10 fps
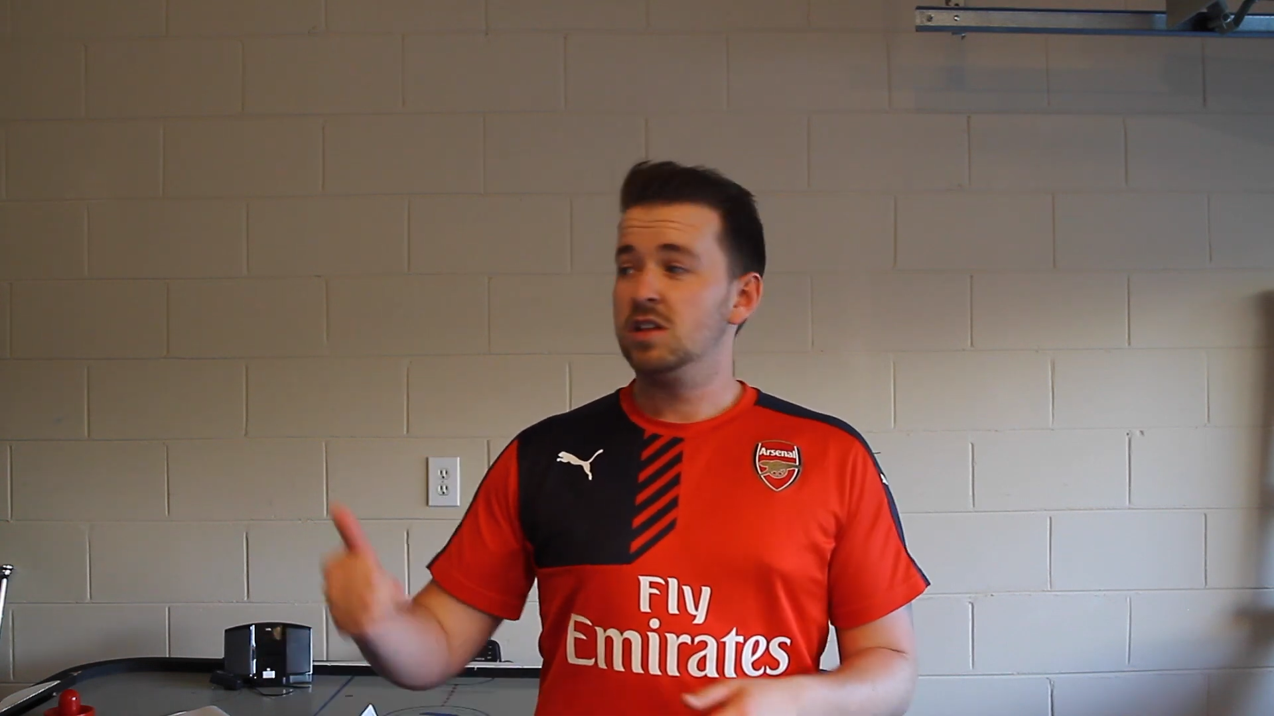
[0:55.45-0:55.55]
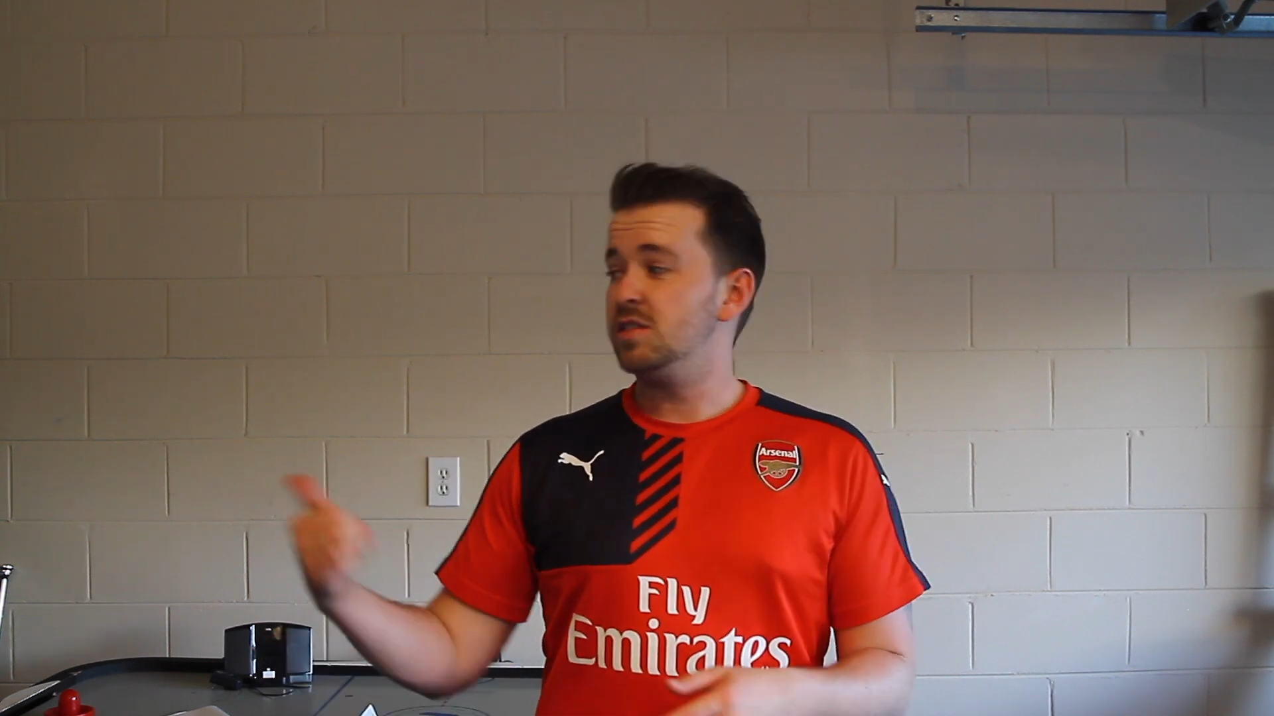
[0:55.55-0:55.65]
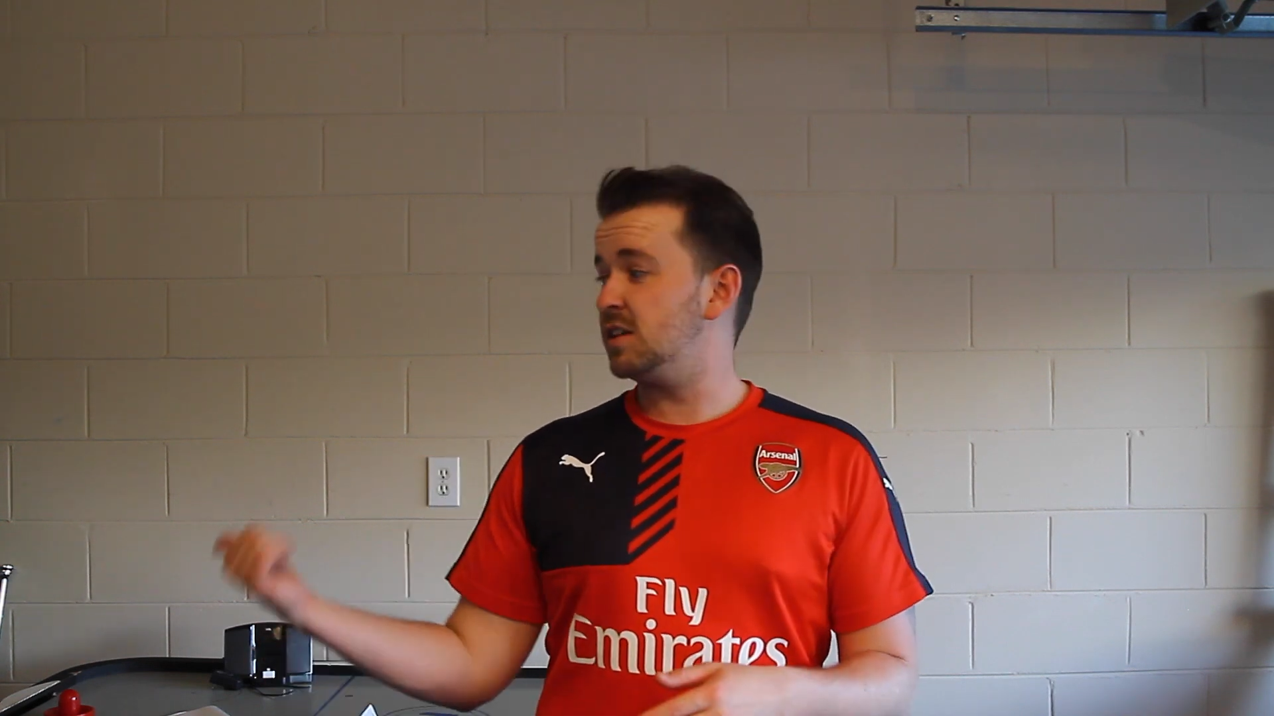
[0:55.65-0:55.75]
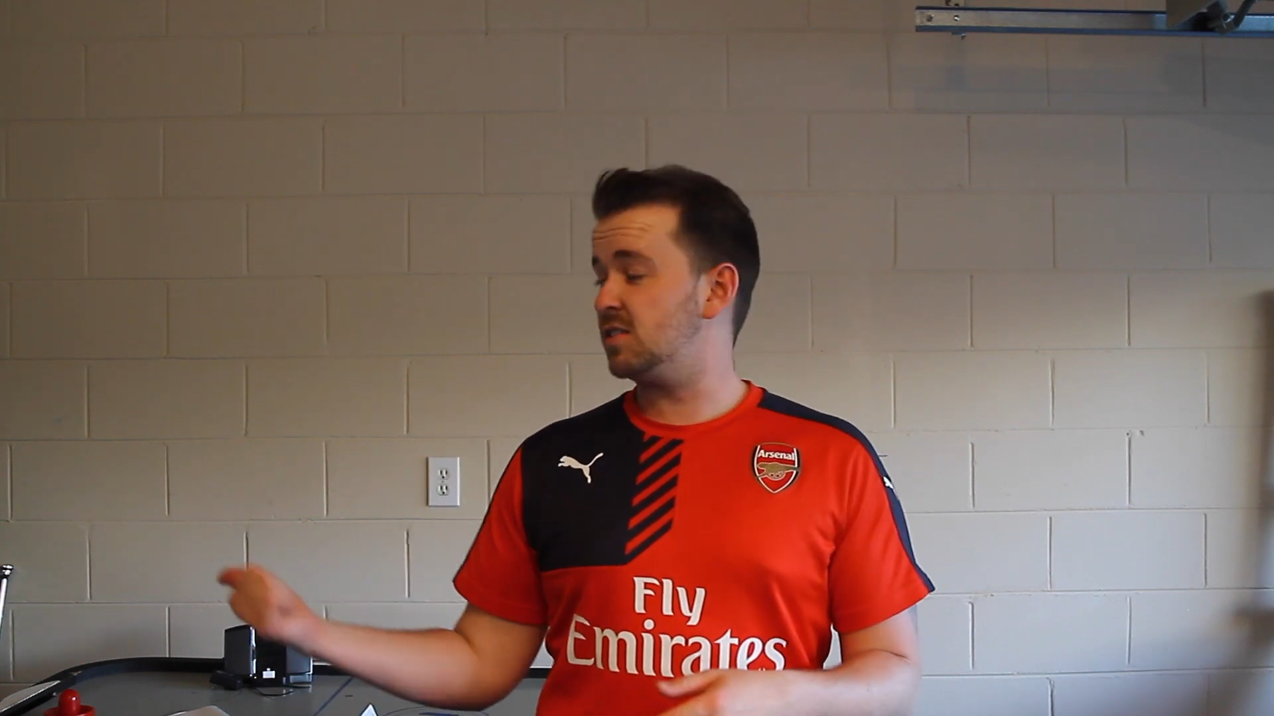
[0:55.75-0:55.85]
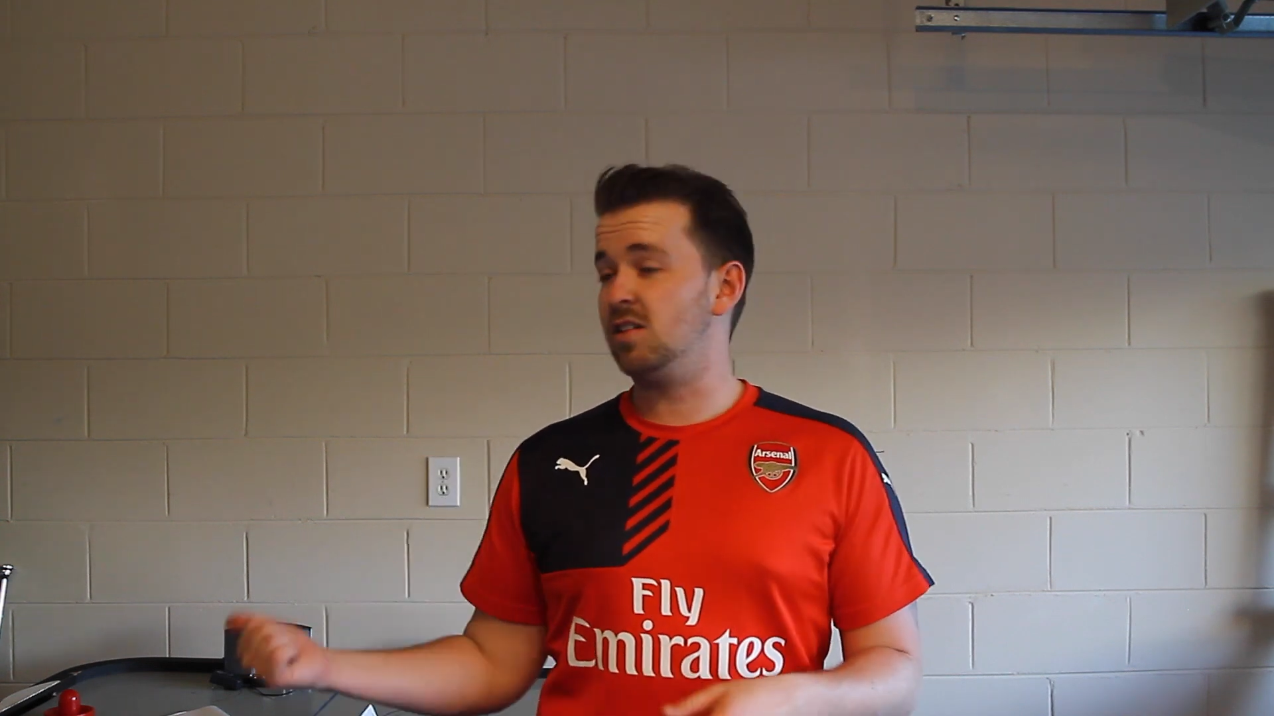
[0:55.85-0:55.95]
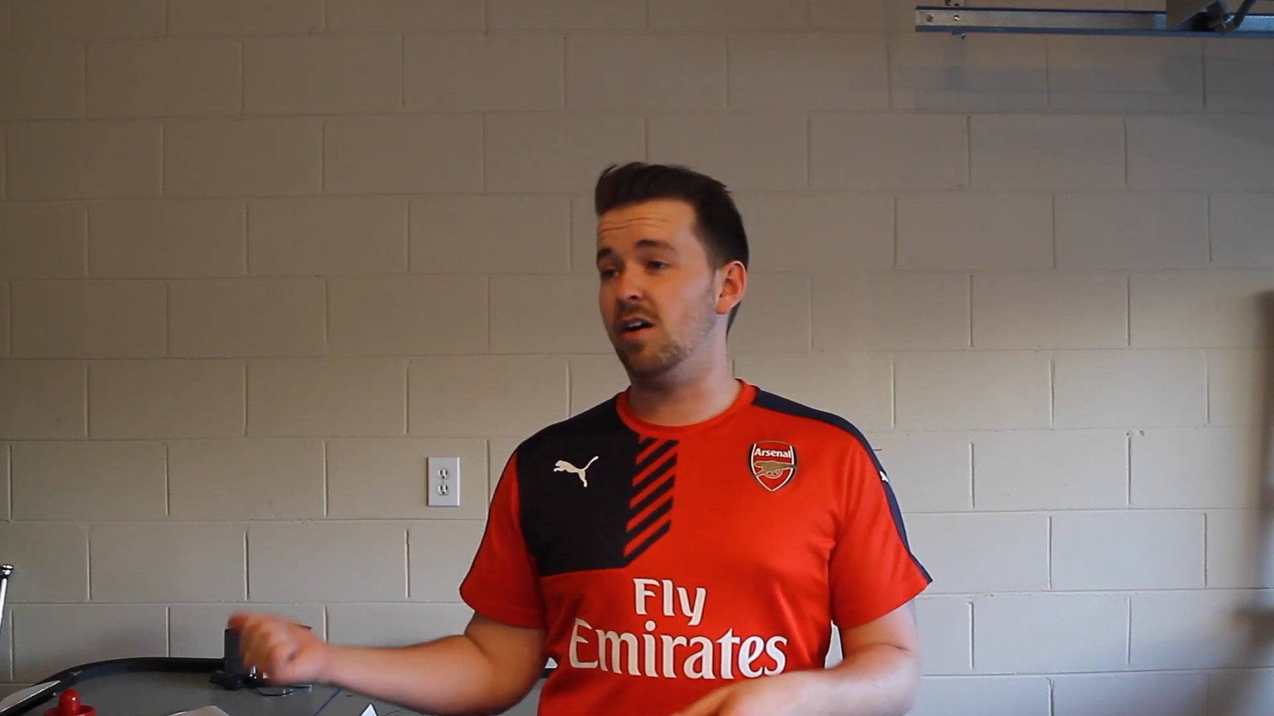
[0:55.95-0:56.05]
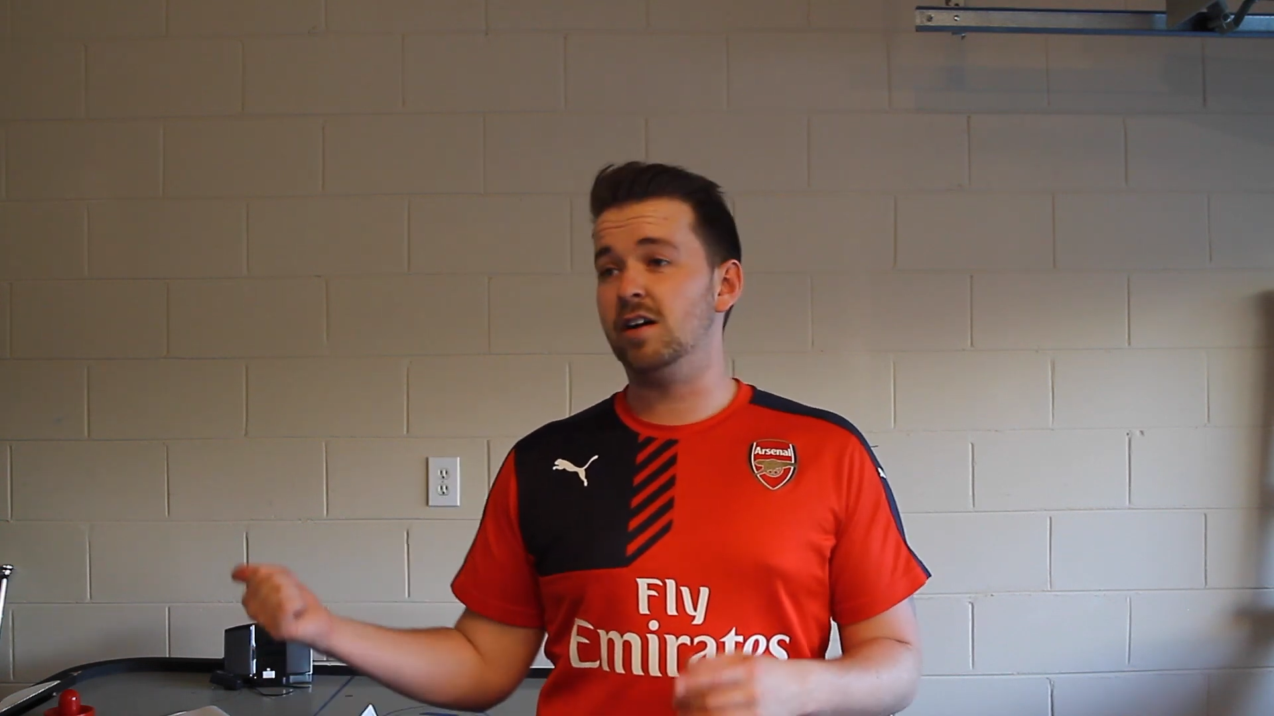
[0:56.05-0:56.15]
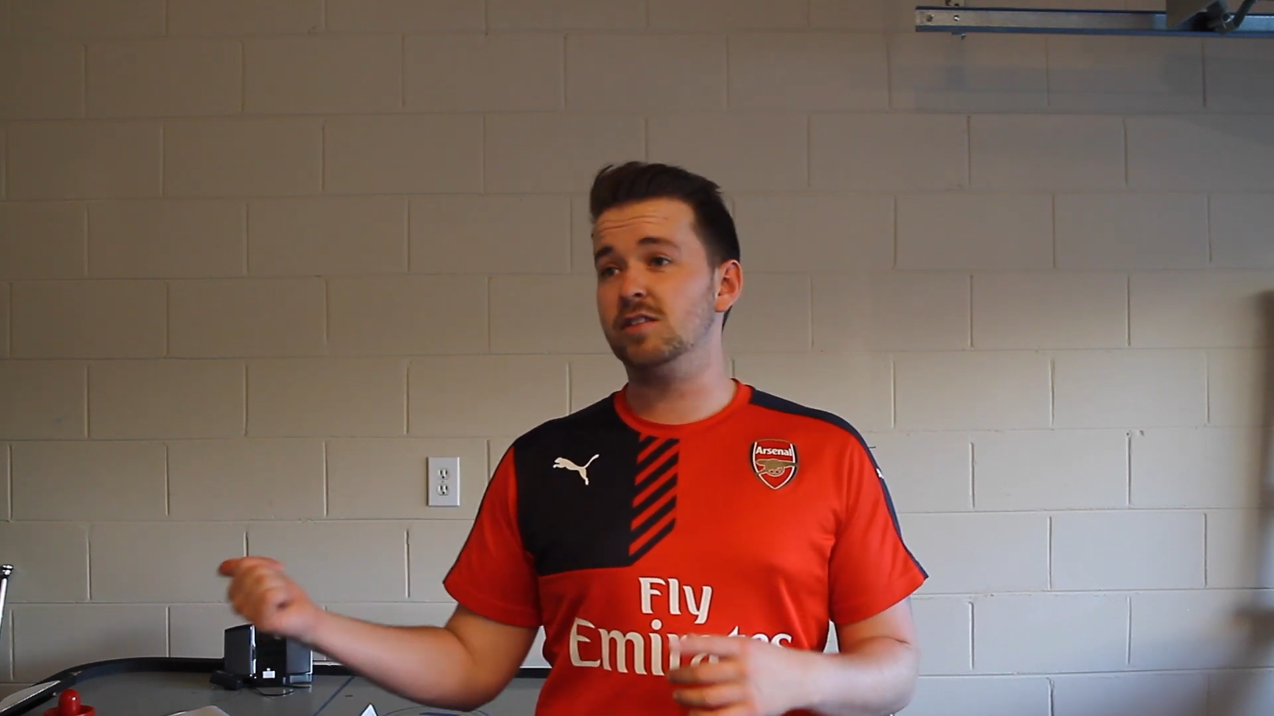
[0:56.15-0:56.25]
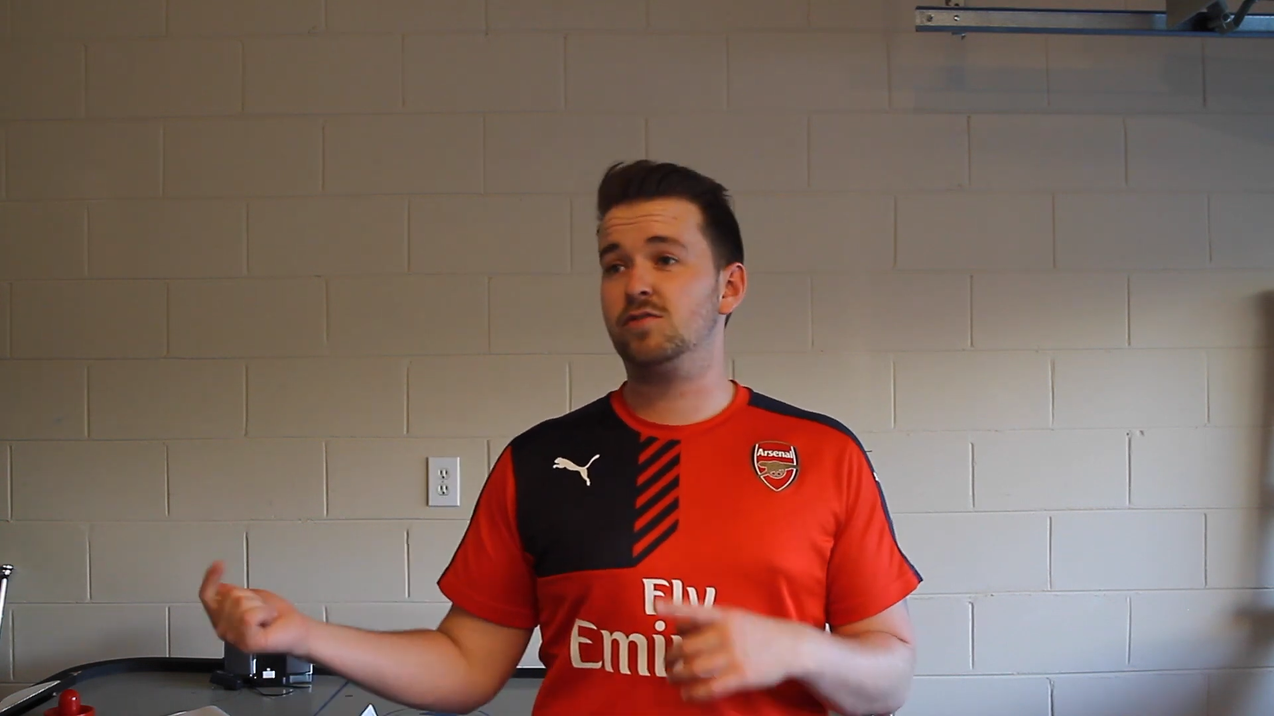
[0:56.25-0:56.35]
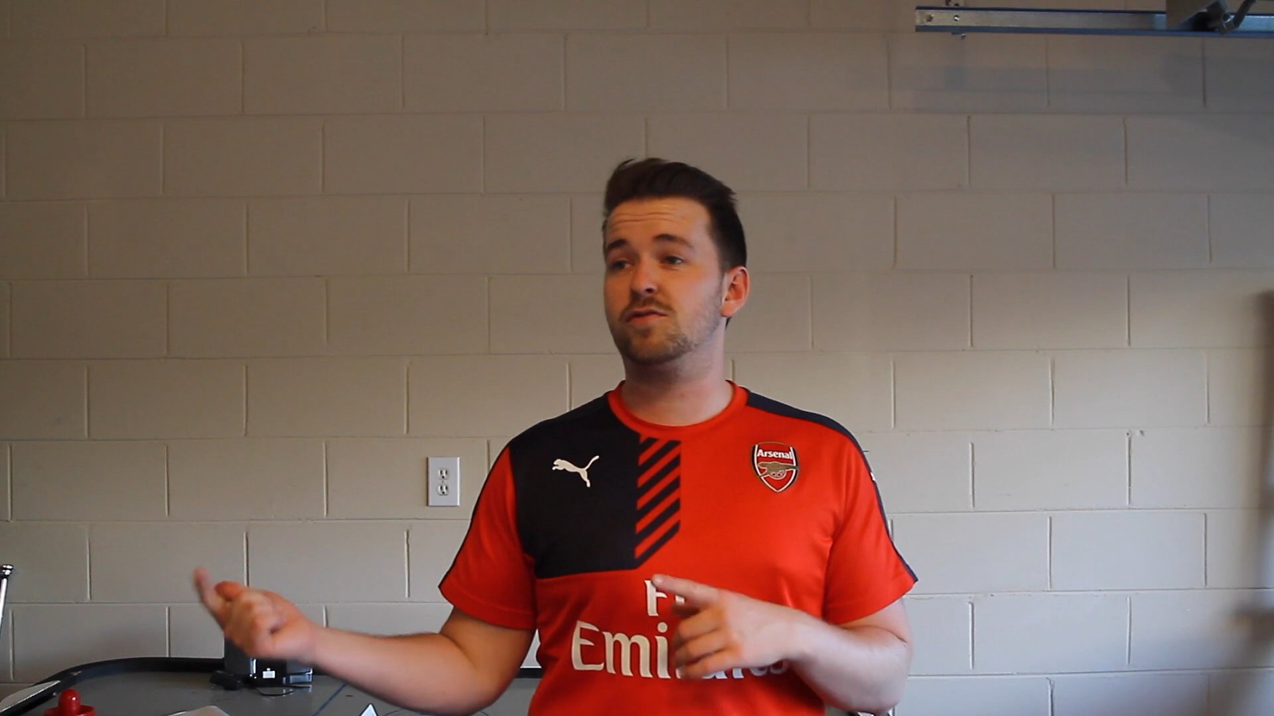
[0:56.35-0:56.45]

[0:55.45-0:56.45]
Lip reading: this size